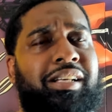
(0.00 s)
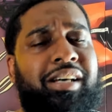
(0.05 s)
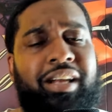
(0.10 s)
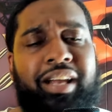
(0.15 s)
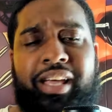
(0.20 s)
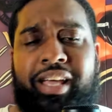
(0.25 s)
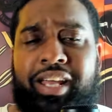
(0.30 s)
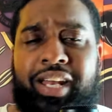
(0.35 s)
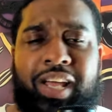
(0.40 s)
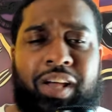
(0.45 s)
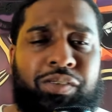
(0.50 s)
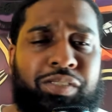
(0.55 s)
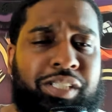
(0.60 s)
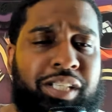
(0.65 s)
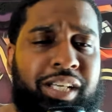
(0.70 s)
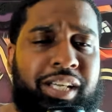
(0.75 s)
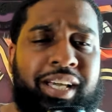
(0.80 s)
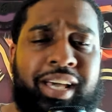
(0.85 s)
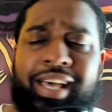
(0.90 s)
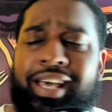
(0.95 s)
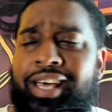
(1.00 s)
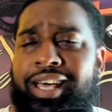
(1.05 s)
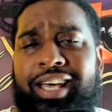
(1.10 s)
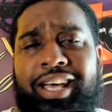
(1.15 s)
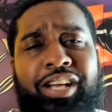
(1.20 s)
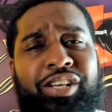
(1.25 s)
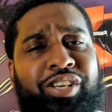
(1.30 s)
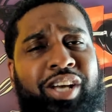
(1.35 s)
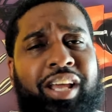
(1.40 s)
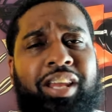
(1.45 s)
of the NFC,
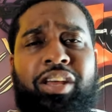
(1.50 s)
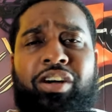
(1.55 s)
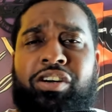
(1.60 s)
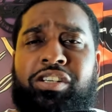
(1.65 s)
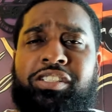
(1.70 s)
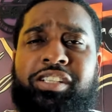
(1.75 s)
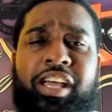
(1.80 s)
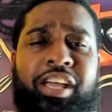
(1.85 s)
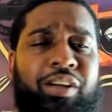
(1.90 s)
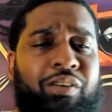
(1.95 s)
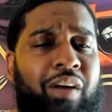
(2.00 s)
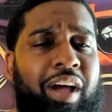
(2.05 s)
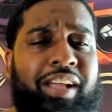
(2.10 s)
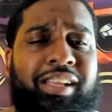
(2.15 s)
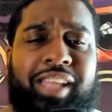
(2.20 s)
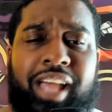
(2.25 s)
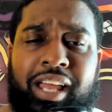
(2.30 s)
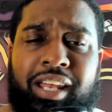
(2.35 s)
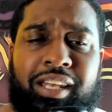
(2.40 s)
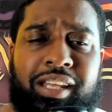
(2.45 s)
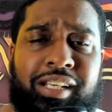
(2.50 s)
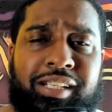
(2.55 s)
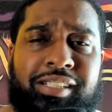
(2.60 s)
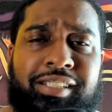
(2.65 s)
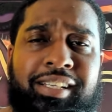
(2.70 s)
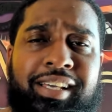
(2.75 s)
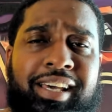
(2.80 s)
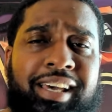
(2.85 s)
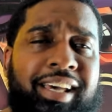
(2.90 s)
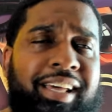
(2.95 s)
and Jalen Hurts ain't cracked that list.
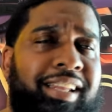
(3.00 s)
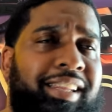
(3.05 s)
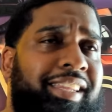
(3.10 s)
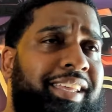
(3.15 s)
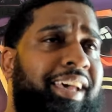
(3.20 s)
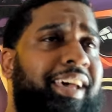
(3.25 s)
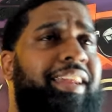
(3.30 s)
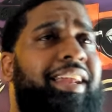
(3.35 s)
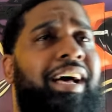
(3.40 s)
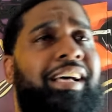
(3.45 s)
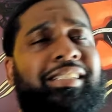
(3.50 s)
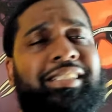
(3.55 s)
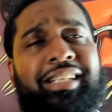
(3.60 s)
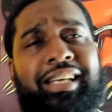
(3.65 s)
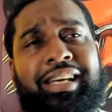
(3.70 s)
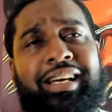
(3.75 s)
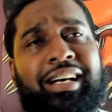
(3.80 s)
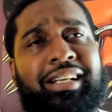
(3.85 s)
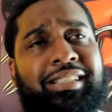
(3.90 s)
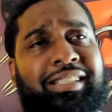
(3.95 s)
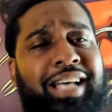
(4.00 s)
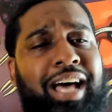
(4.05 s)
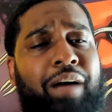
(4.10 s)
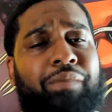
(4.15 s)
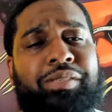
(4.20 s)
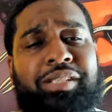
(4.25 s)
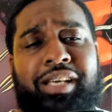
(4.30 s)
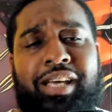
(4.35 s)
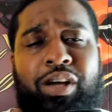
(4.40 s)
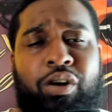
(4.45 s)
Then I see a
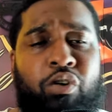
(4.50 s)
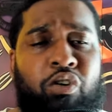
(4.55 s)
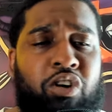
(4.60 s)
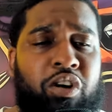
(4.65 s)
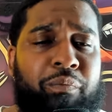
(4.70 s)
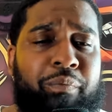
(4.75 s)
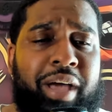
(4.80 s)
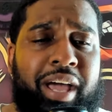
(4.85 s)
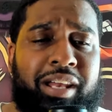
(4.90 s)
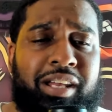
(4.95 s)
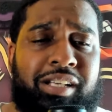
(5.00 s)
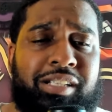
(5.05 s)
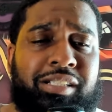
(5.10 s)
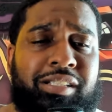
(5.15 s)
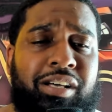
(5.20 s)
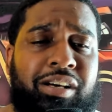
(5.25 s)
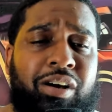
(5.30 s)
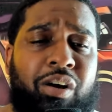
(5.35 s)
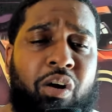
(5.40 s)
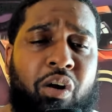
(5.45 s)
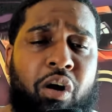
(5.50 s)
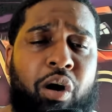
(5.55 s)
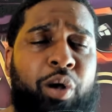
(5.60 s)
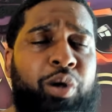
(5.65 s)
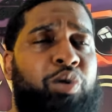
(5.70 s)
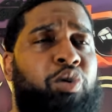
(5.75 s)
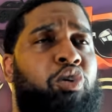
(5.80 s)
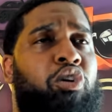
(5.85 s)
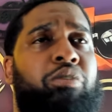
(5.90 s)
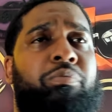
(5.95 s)
top 10 quarterback list of all the
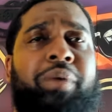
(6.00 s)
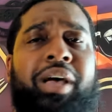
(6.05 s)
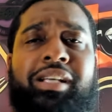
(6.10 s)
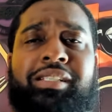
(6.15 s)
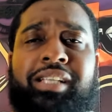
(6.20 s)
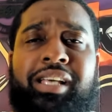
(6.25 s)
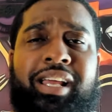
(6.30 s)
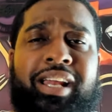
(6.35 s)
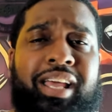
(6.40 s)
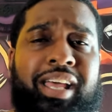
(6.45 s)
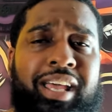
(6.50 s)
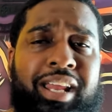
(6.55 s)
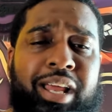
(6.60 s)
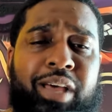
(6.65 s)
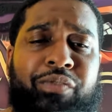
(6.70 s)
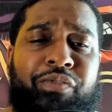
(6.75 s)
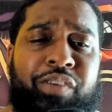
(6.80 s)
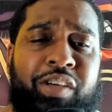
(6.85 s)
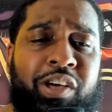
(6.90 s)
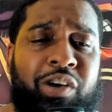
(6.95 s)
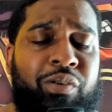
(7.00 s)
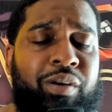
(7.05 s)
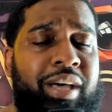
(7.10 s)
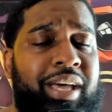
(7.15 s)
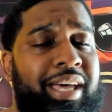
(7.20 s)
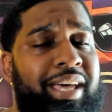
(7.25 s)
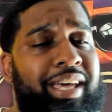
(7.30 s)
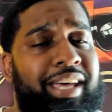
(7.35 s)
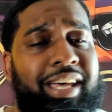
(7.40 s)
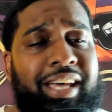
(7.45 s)
quarterbacks in the NFL,
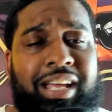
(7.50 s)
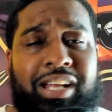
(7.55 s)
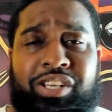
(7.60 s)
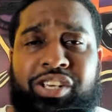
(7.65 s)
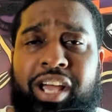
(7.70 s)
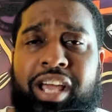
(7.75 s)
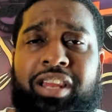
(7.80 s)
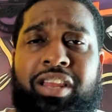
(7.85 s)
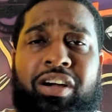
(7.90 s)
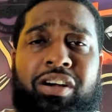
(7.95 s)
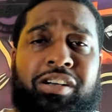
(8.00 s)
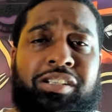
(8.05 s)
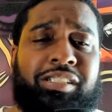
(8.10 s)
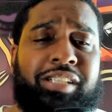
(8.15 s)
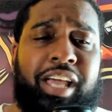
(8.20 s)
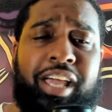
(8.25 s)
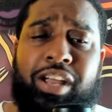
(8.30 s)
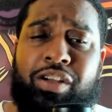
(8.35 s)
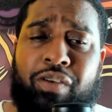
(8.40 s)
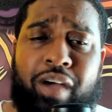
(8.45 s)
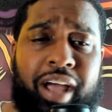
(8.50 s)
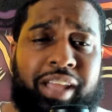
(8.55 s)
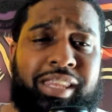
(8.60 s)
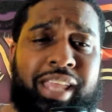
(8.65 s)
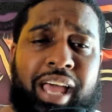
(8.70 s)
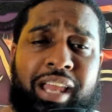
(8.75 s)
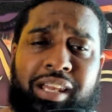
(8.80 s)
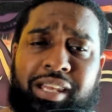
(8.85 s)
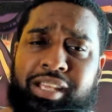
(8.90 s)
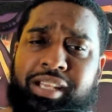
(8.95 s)
and Jalen Hurts ain't cracked
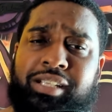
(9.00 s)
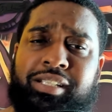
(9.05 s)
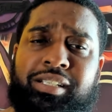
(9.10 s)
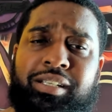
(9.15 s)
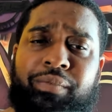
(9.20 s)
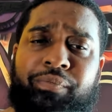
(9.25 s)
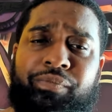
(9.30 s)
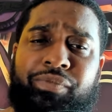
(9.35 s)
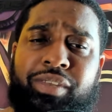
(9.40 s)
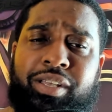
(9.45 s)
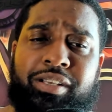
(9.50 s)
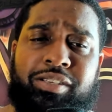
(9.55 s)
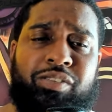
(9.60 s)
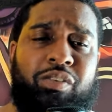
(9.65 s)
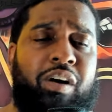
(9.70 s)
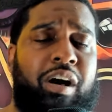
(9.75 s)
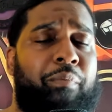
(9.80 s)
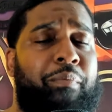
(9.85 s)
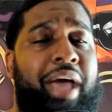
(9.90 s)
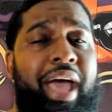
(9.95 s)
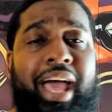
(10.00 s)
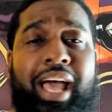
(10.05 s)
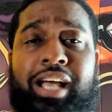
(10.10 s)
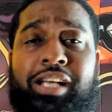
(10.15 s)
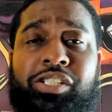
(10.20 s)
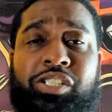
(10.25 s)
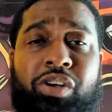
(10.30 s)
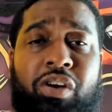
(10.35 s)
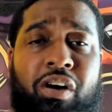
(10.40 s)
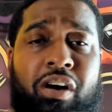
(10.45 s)
that list. So I'm going to
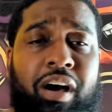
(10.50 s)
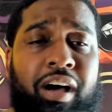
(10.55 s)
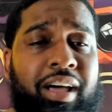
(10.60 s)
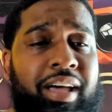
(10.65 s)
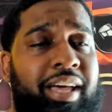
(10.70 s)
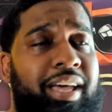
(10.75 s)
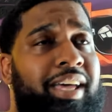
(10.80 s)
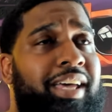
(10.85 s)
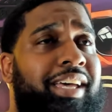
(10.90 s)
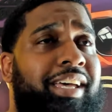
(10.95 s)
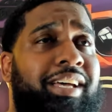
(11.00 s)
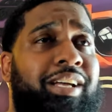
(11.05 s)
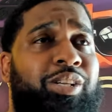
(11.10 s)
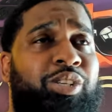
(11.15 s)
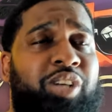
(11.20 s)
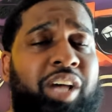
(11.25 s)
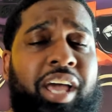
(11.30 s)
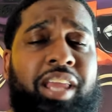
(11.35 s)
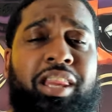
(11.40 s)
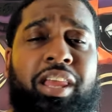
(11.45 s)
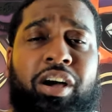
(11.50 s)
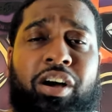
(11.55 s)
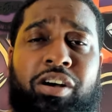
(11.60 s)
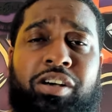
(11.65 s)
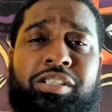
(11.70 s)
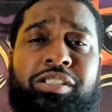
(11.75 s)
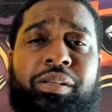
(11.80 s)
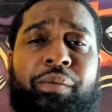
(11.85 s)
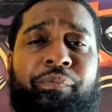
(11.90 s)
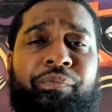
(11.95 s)
ask y'all, is Jalen
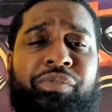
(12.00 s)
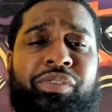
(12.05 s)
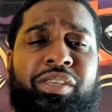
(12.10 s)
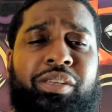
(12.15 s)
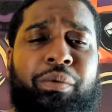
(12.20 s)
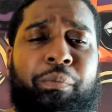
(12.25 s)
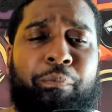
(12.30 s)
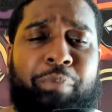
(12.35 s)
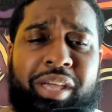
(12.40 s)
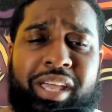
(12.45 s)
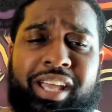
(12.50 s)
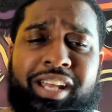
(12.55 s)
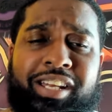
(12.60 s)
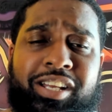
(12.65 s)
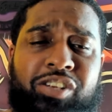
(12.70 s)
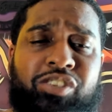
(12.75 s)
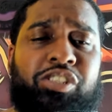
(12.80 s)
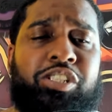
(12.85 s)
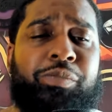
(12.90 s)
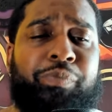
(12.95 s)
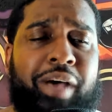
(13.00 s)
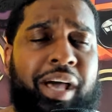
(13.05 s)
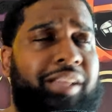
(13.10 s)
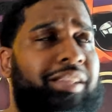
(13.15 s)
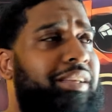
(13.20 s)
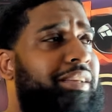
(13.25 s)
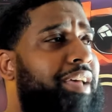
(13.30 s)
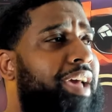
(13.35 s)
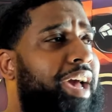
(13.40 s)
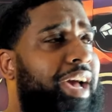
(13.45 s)
Hurts being
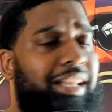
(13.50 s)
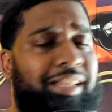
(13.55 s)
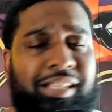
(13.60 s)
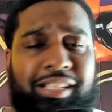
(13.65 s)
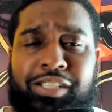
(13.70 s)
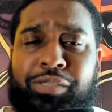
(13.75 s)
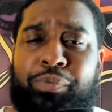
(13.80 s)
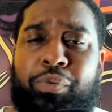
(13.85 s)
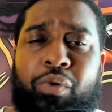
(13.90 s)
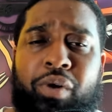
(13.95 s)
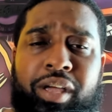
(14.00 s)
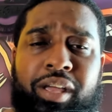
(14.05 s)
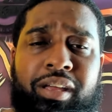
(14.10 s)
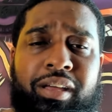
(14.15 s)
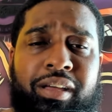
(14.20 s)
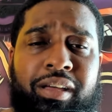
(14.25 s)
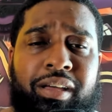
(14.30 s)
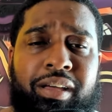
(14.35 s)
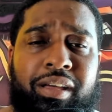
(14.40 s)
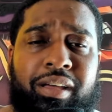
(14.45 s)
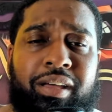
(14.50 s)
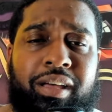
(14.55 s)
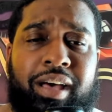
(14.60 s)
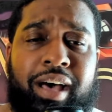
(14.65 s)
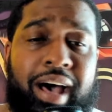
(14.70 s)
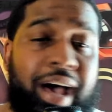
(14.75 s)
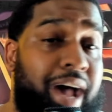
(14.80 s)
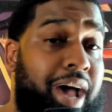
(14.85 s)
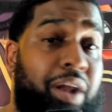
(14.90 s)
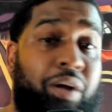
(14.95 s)
disrespected at this point?
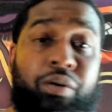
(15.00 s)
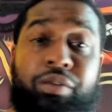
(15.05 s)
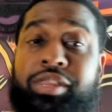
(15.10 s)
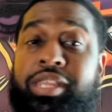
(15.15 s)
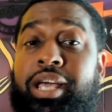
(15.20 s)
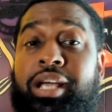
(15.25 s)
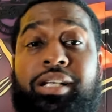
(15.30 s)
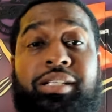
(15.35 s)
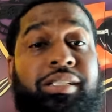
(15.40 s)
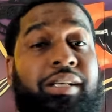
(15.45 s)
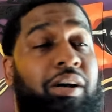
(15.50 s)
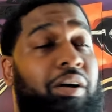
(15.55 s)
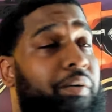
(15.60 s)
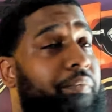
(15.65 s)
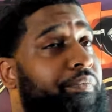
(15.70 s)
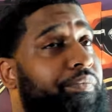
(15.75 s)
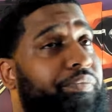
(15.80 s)
I don't think so.